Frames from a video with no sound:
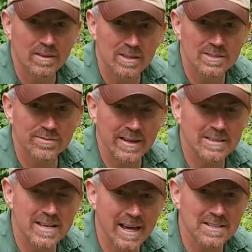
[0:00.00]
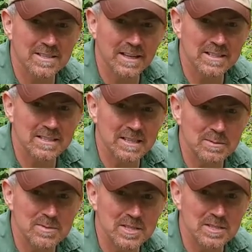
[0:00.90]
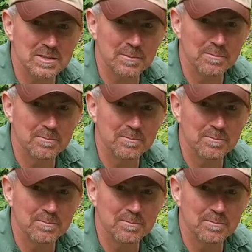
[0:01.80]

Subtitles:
this fantastic sleep system.